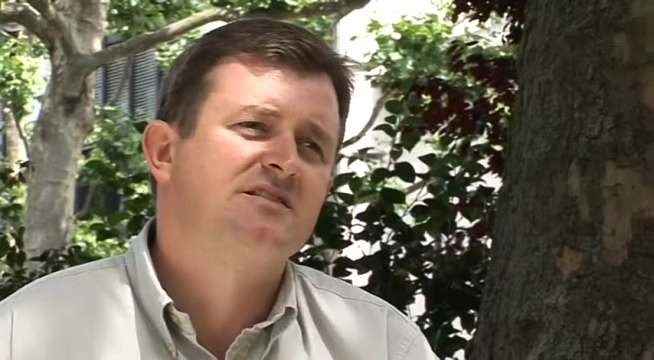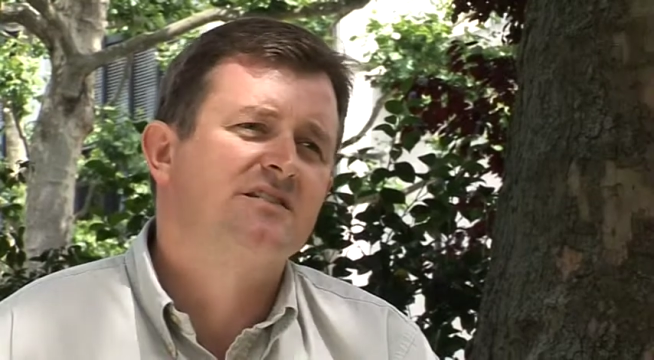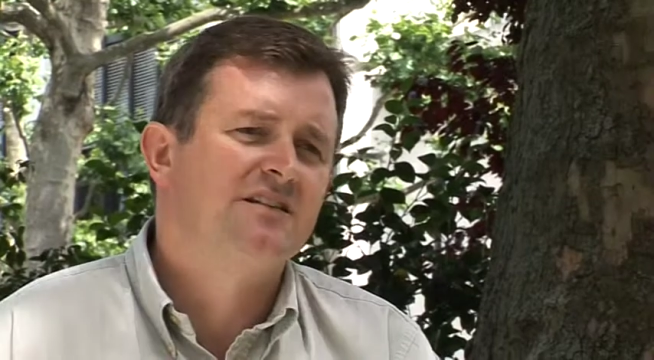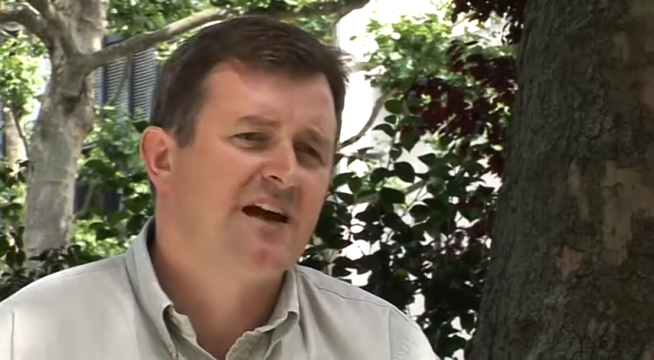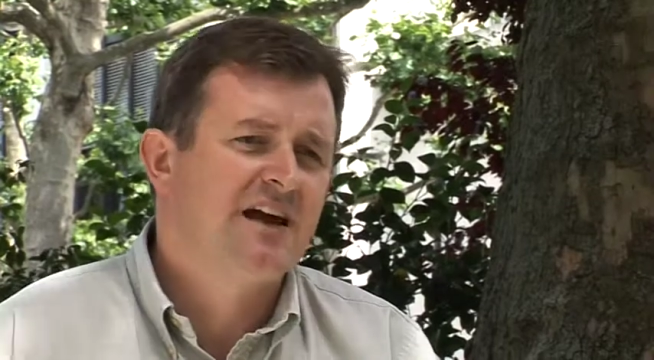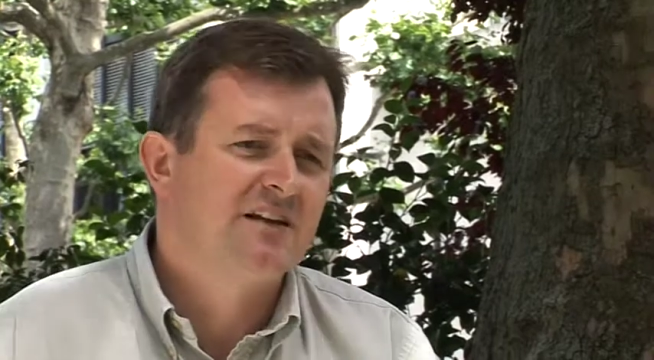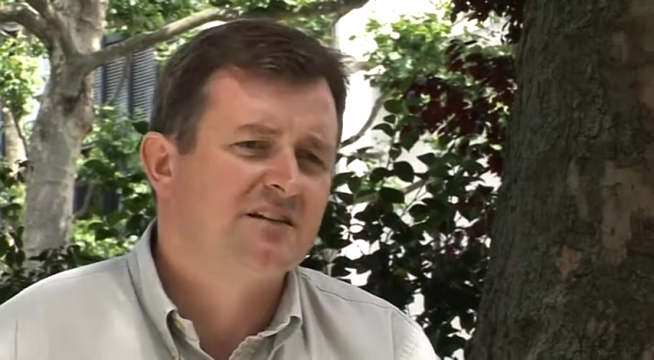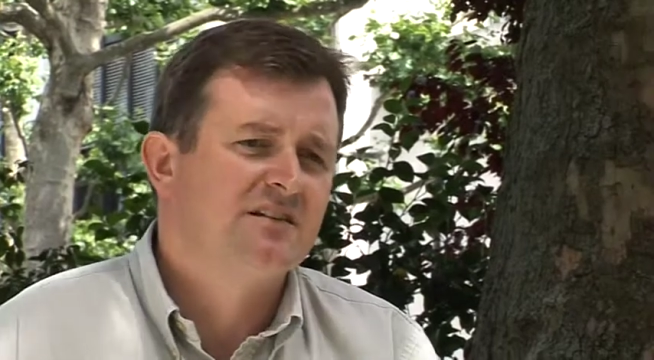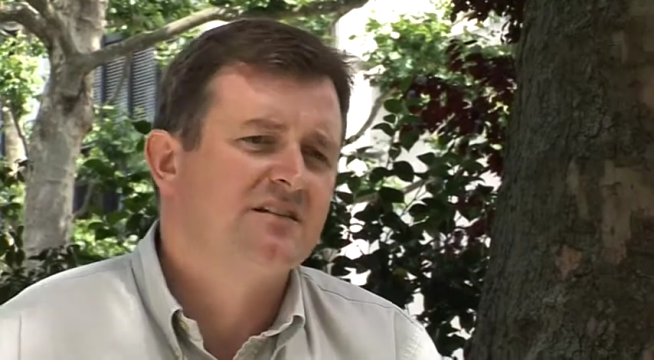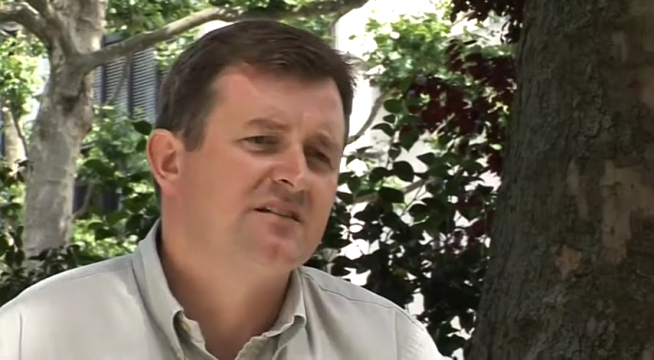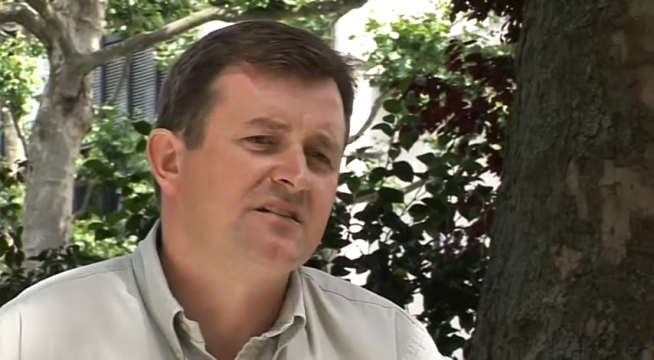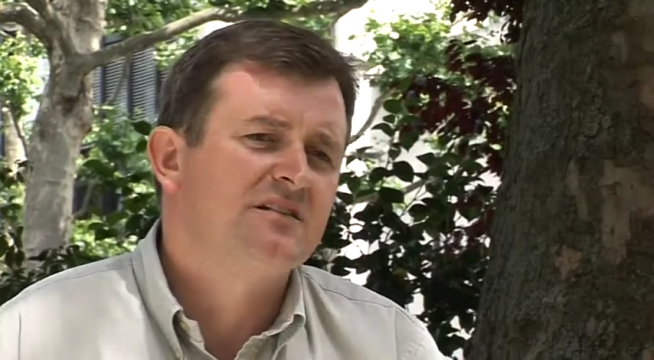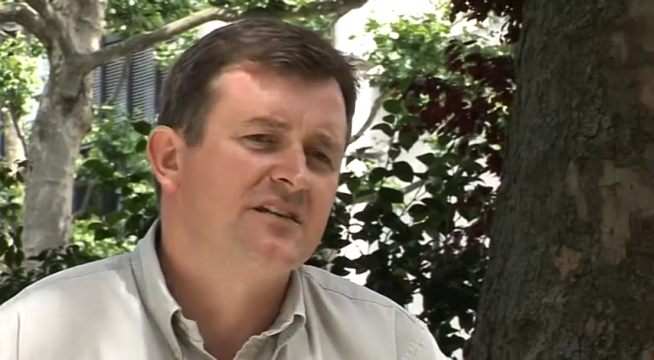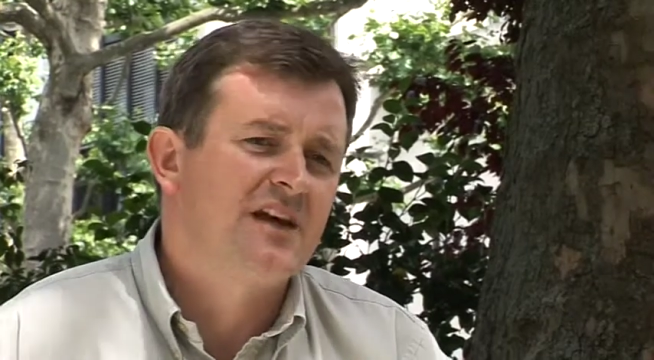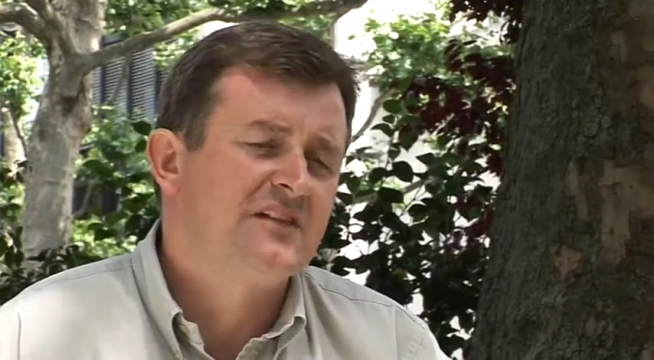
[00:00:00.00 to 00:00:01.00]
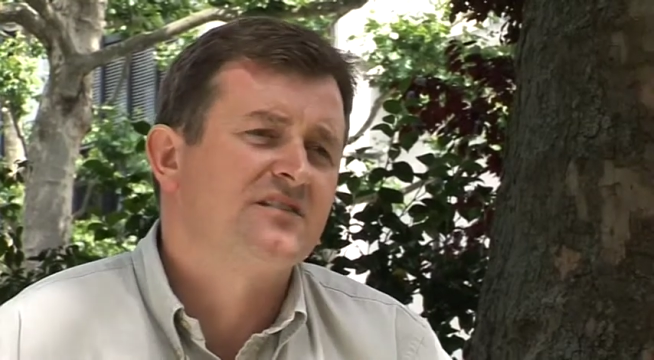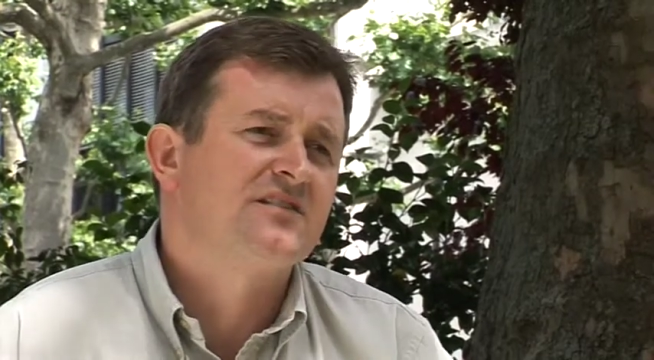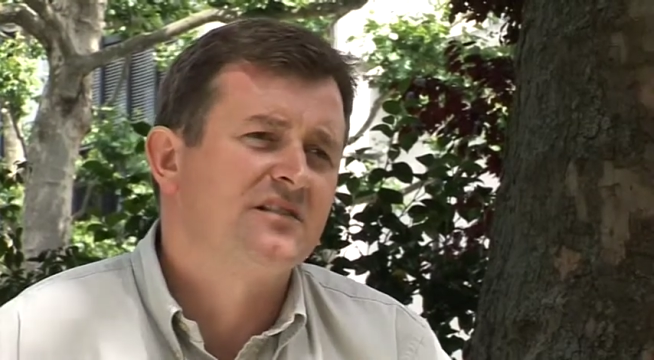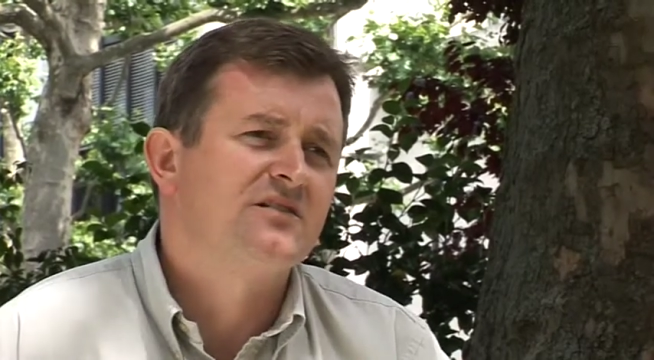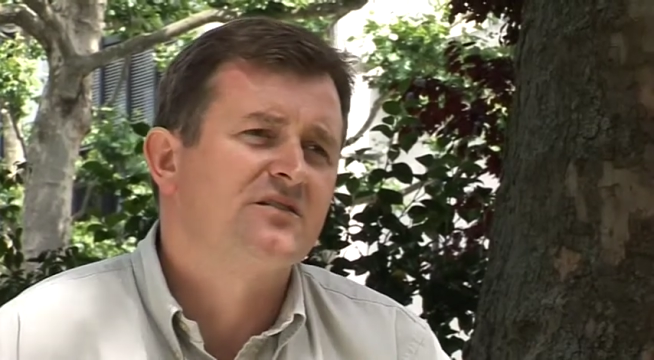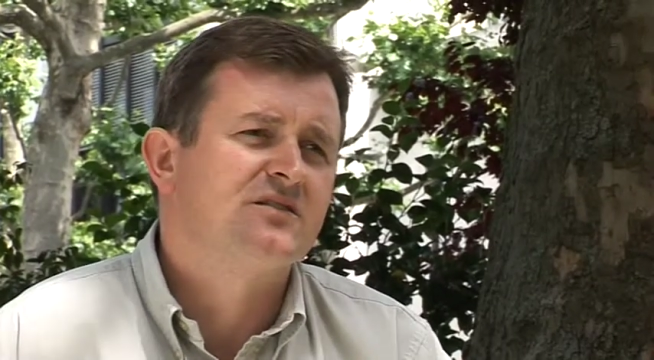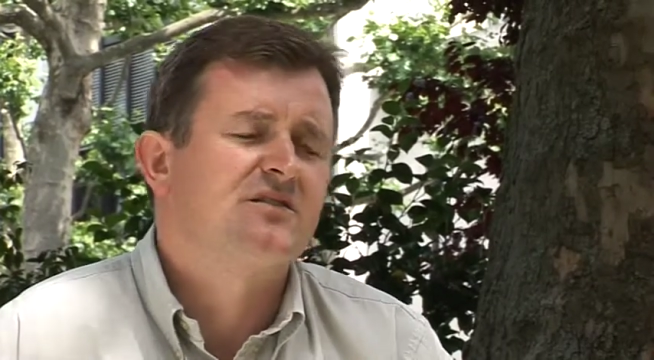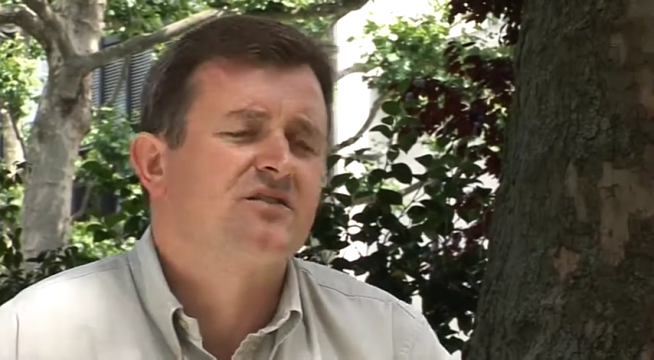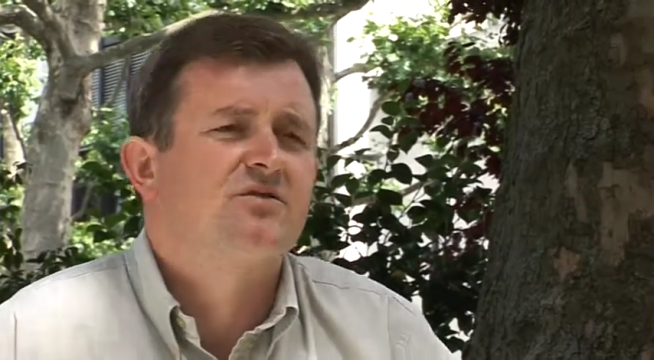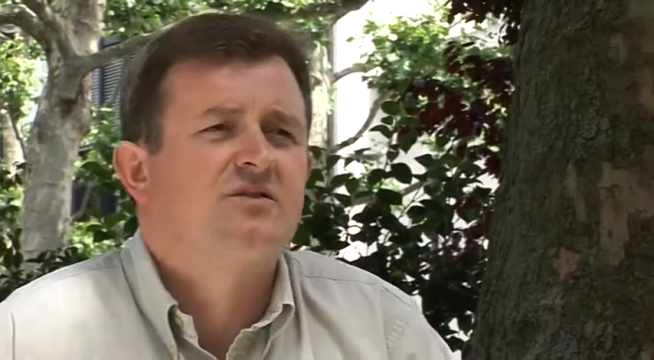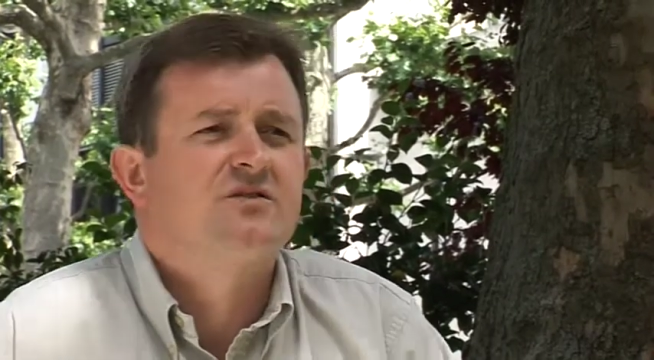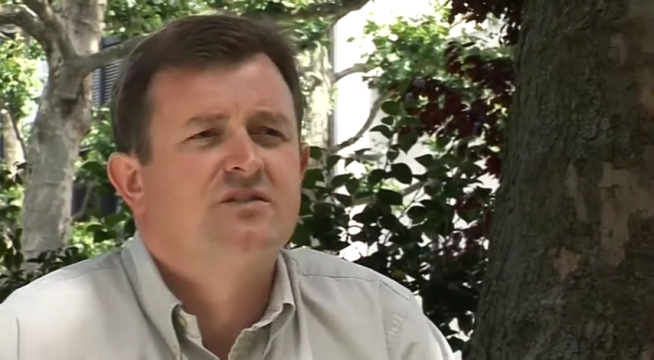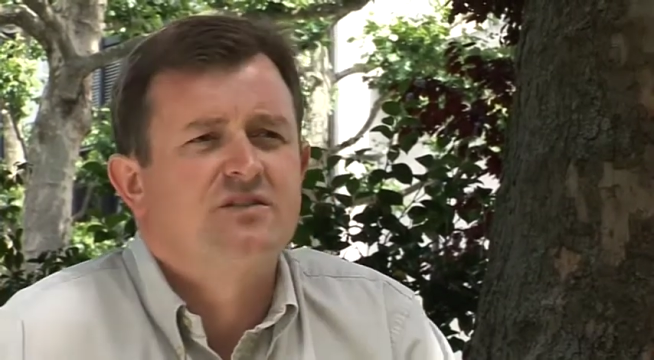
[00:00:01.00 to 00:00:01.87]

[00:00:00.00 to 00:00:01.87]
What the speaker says: and then gets the